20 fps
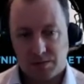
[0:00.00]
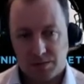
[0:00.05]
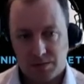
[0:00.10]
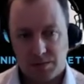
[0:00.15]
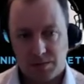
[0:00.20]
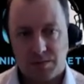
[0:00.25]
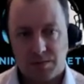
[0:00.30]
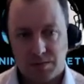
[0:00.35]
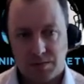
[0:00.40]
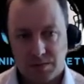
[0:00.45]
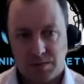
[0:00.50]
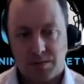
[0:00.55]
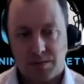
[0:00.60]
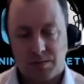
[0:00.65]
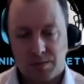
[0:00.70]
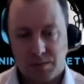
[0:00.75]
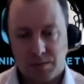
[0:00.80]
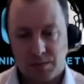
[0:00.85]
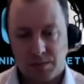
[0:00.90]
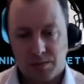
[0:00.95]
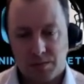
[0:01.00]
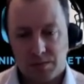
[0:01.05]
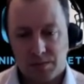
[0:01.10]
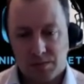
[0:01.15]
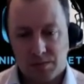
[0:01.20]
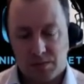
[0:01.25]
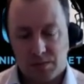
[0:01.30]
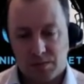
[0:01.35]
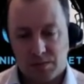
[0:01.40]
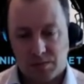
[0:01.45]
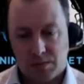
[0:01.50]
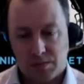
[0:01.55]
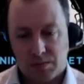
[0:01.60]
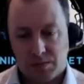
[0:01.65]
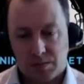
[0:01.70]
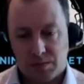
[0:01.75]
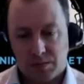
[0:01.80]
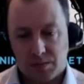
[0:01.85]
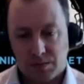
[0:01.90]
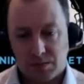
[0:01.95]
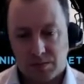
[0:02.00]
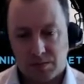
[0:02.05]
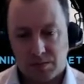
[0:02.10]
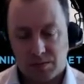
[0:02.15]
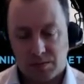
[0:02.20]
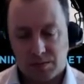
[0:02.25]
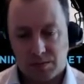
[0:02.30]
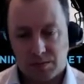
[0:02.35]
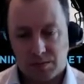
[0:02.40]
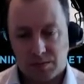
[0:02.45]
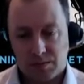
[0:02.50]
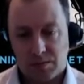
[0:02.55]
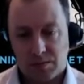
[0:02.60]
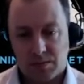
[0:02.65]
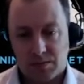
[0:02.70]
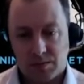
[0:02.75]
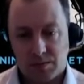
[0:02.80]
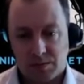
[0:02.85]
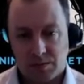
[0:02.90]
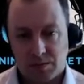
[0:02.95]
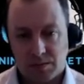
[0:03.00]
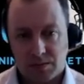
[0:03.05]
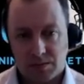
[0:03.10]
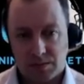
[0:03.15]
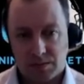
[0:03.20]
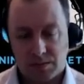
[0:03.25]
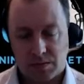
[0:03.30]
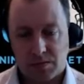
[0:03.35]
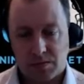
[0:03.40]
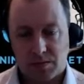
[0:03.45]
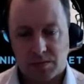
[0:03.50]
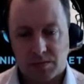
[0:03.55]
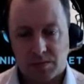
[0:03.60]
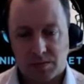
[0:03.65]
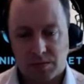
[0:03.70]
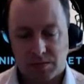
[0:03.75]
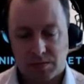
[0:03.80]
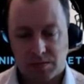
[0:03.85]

The person shown says nothing.